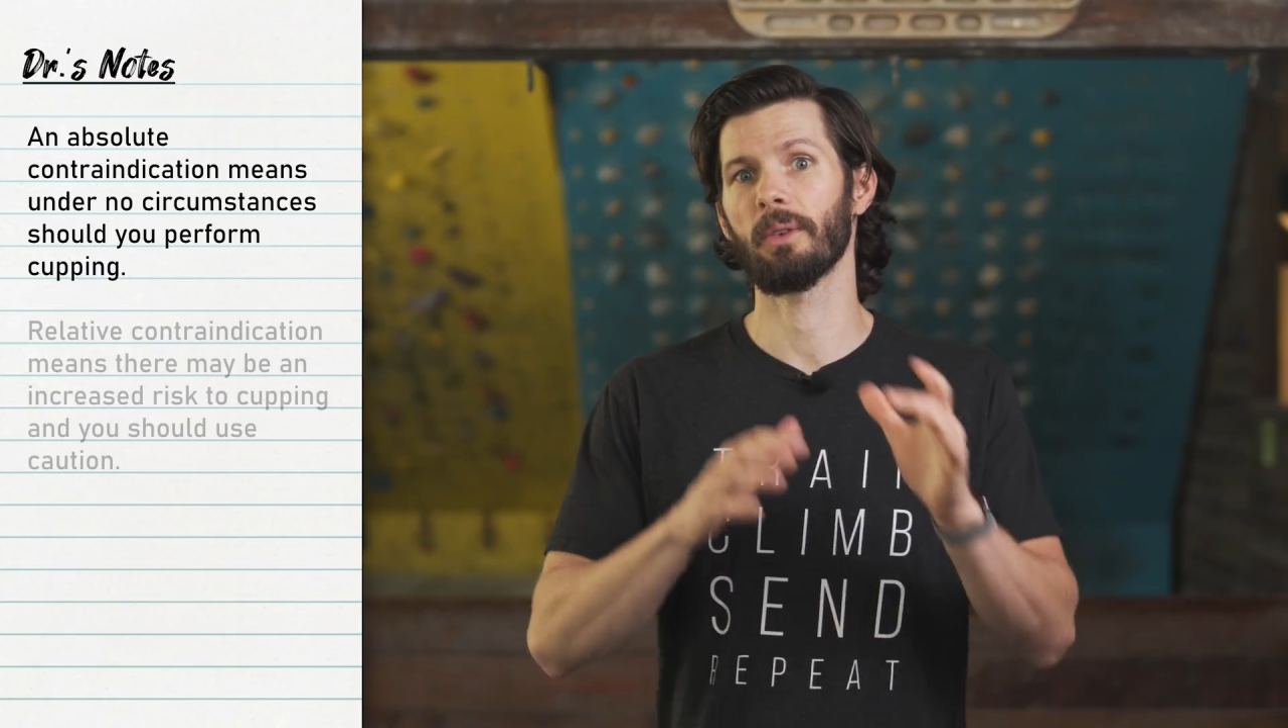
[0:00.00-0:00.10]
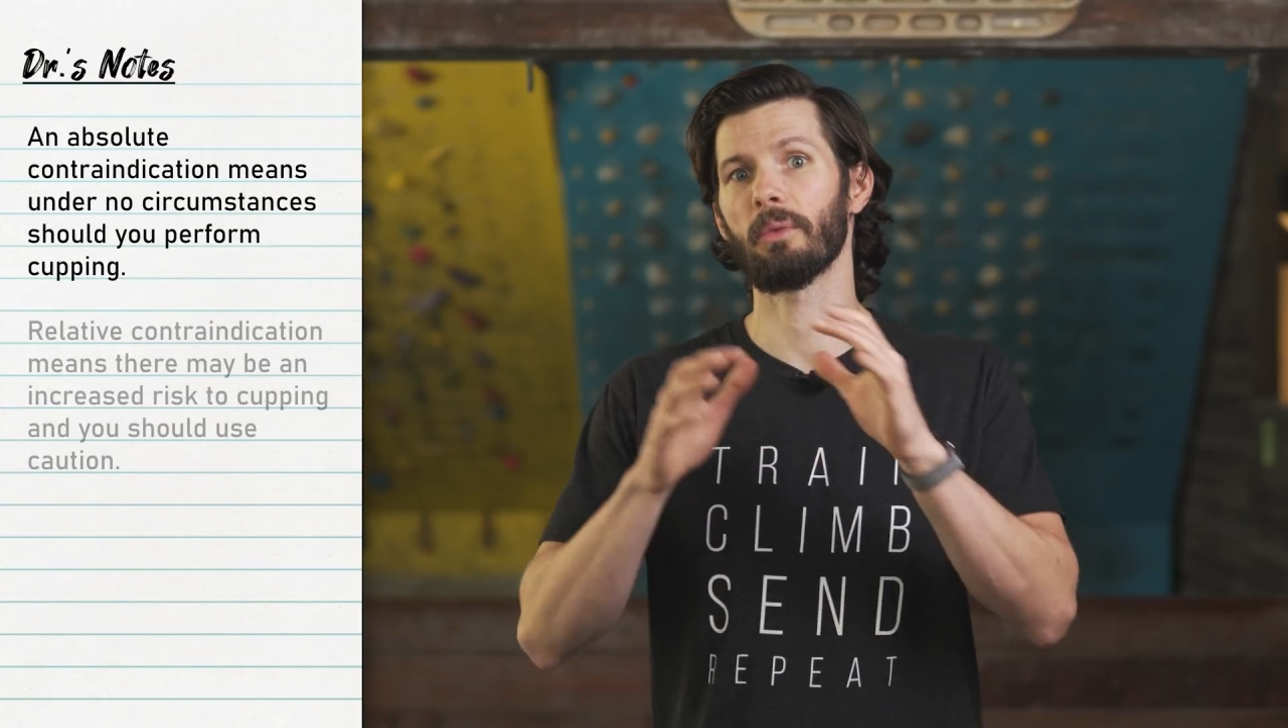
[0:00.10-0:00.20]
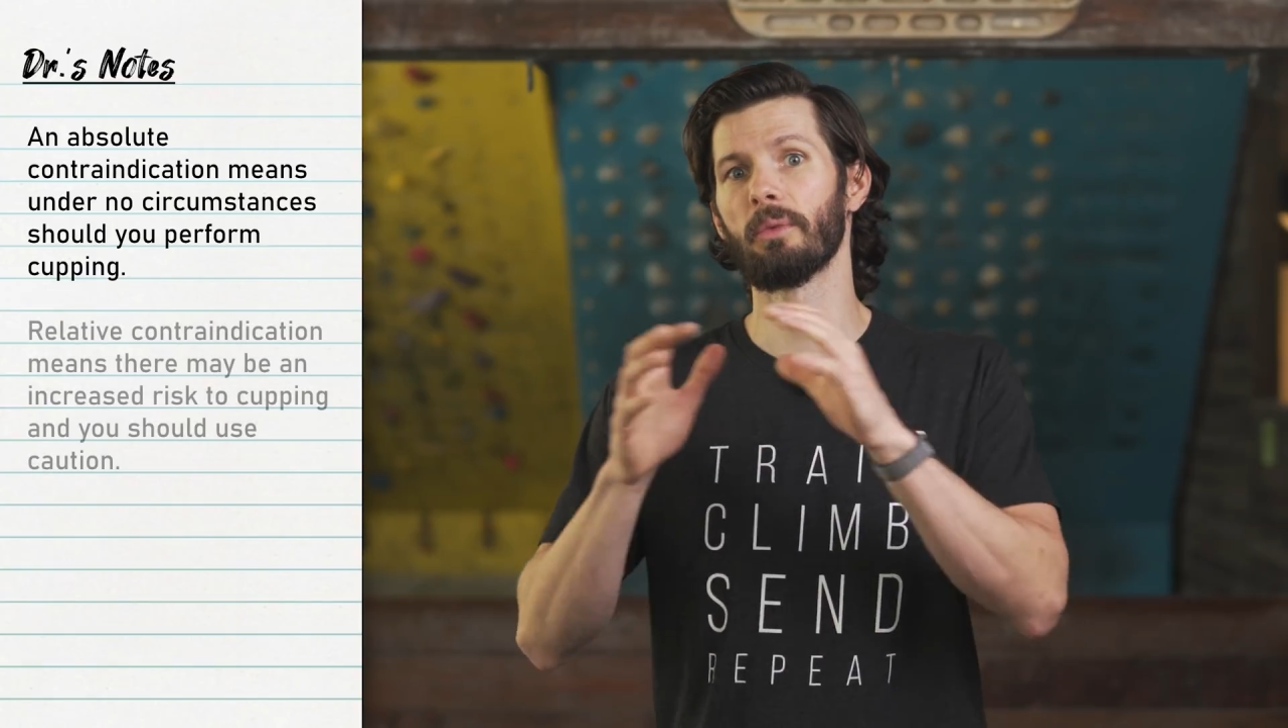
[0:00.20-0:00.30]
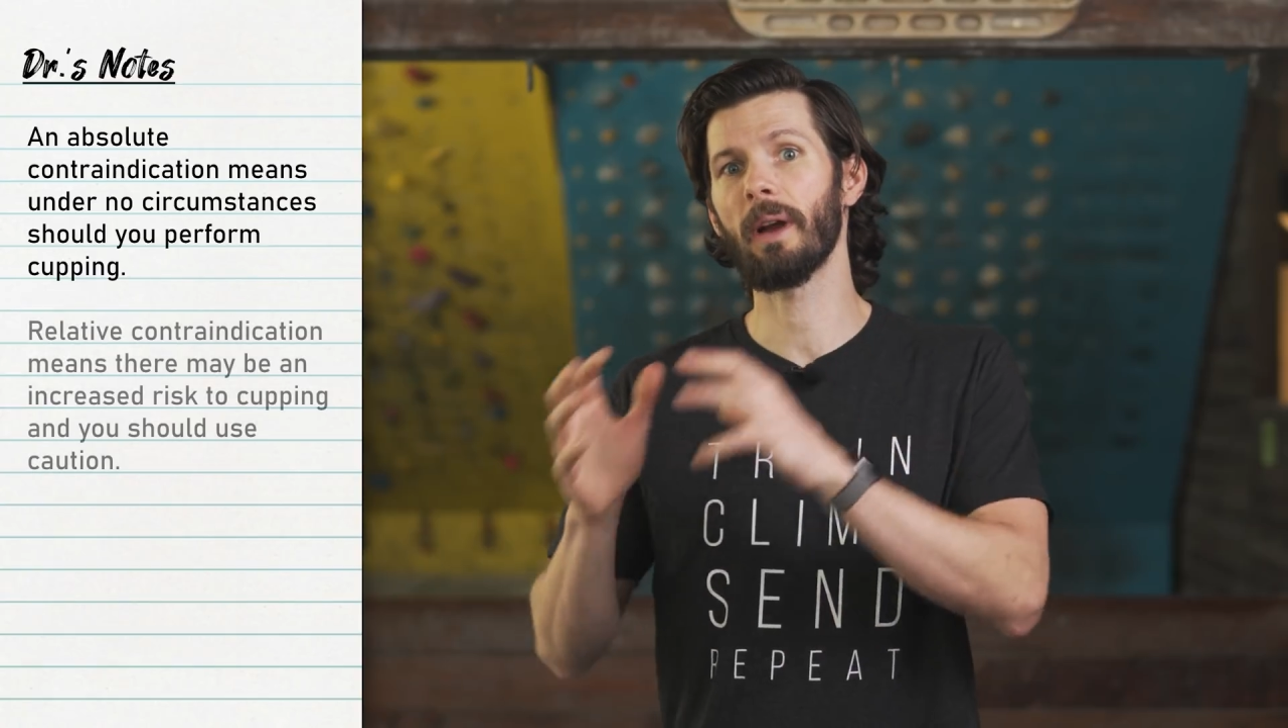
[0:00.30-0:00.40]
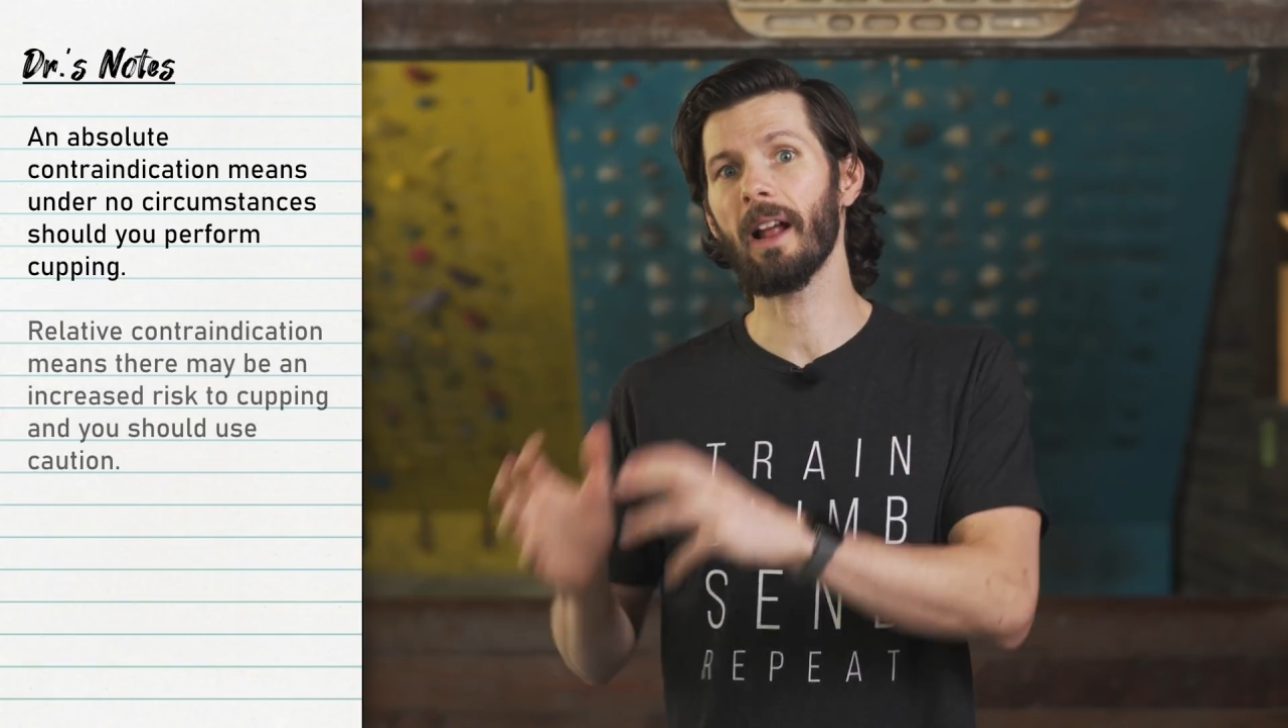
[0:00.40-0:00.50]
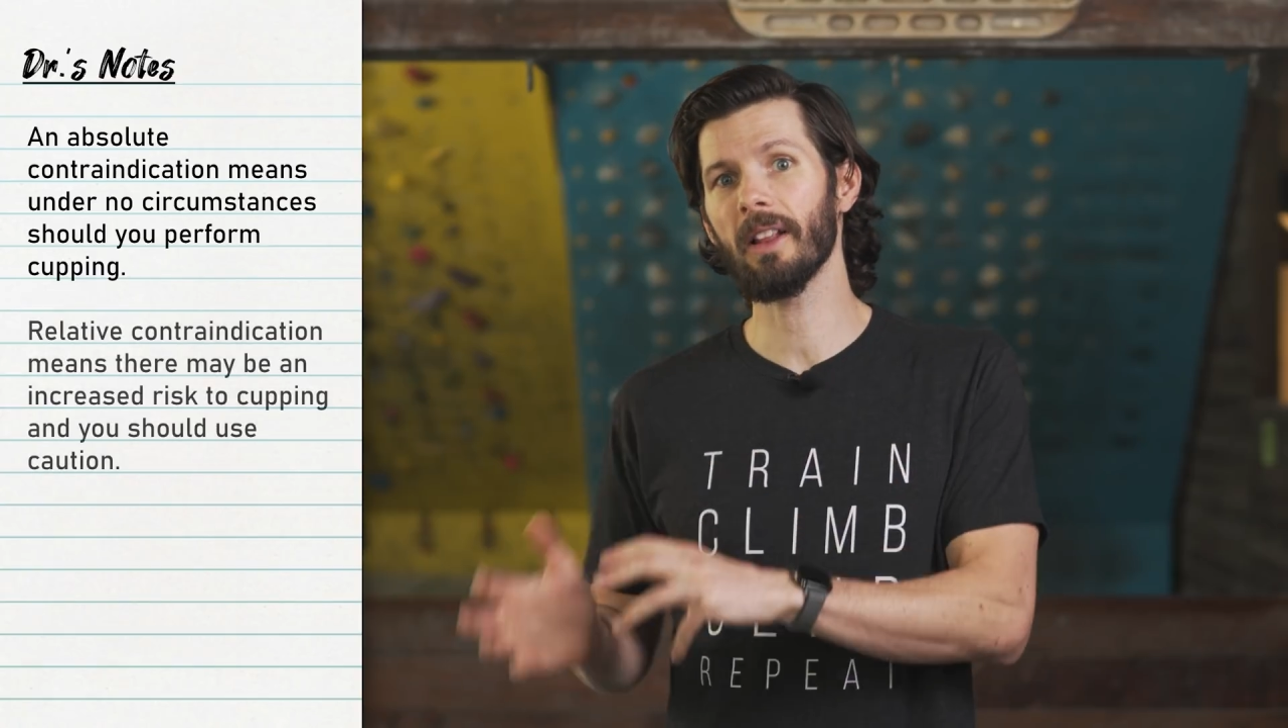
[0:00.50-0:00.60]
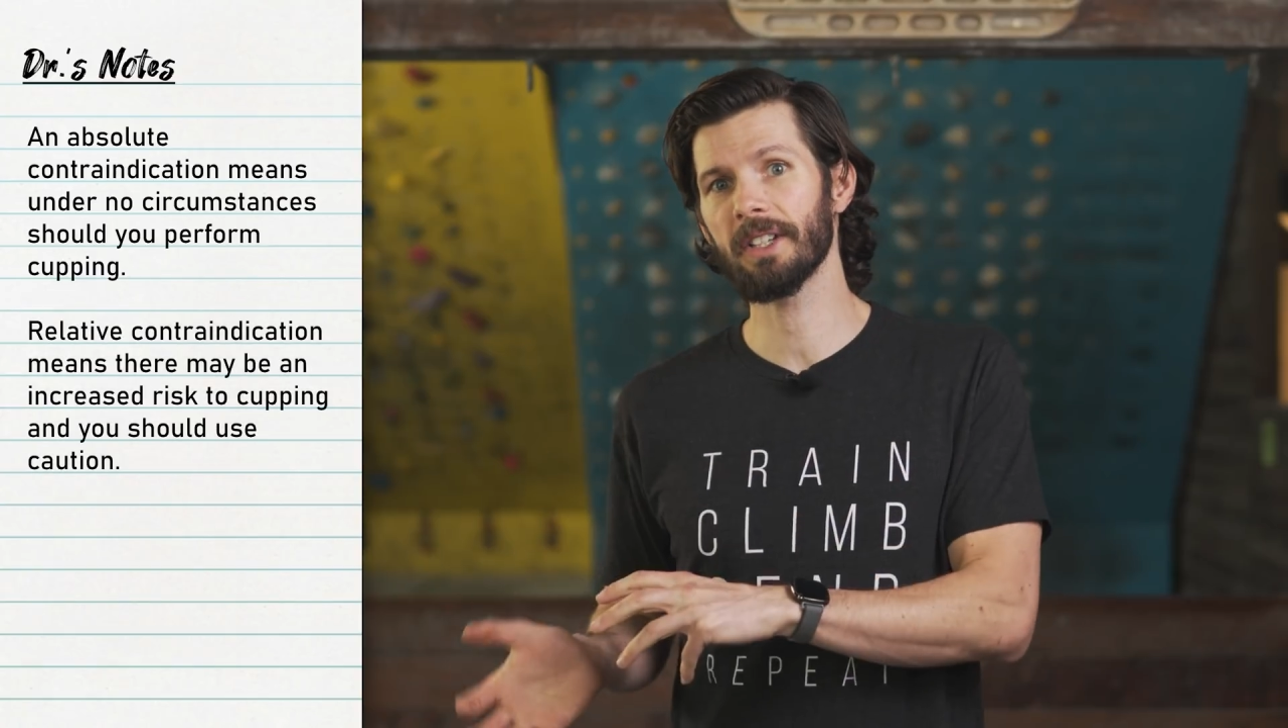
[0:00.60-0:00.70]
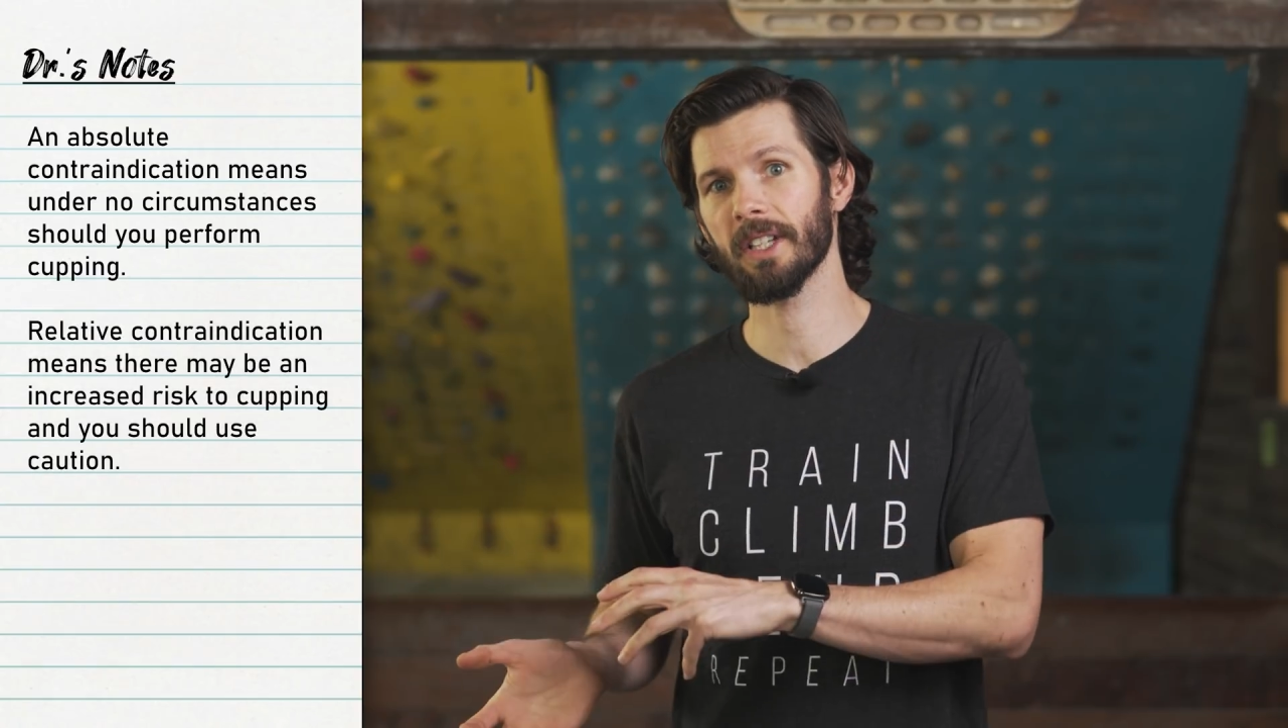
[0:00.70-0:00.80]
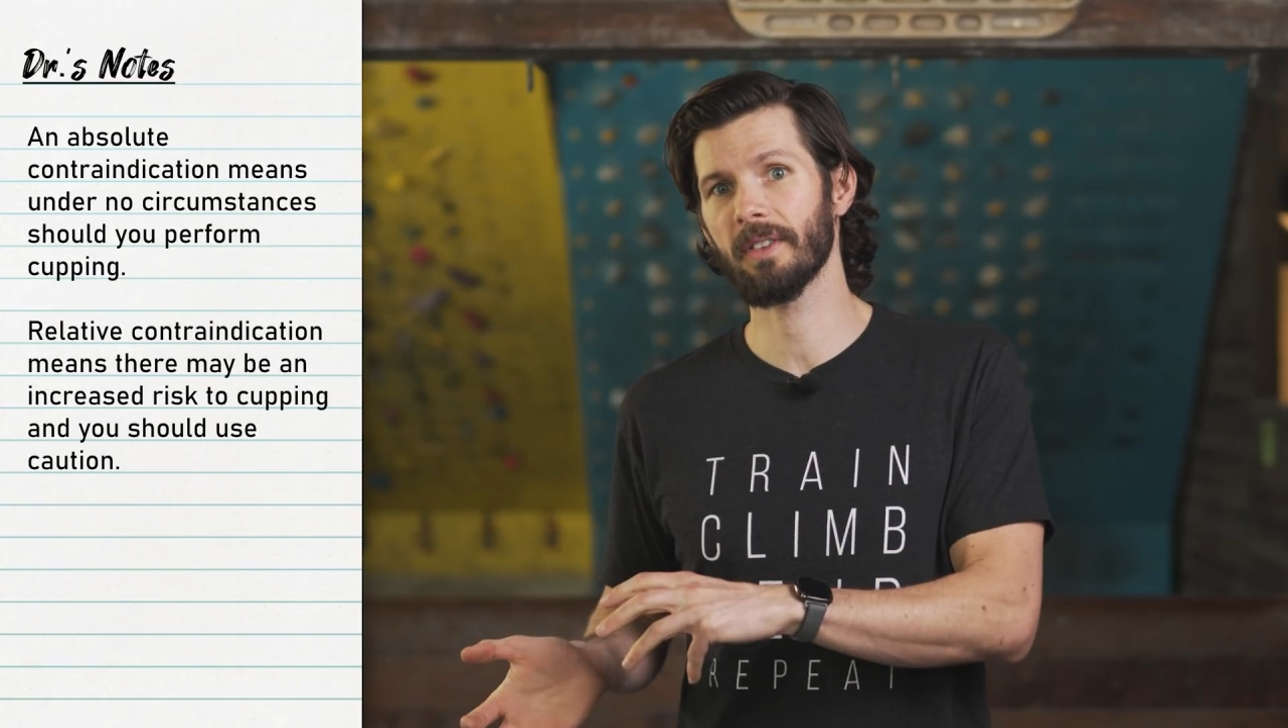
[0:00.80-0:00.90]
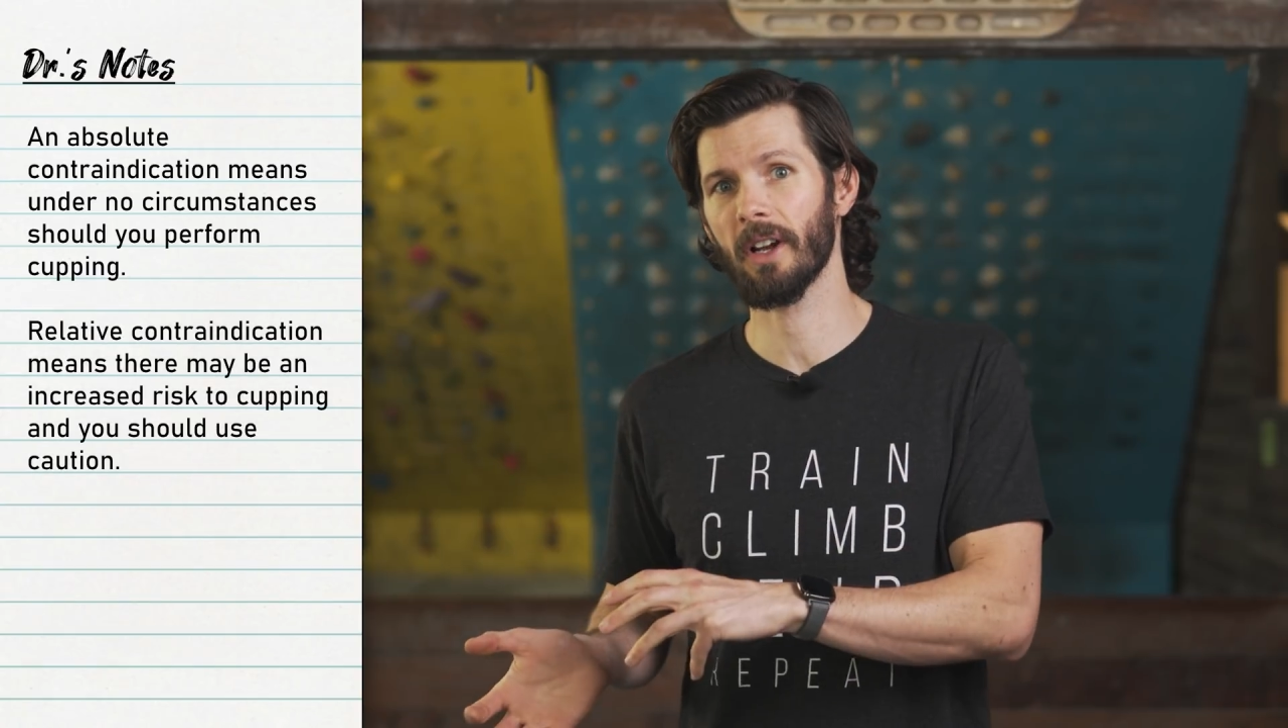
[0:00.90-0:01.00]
relative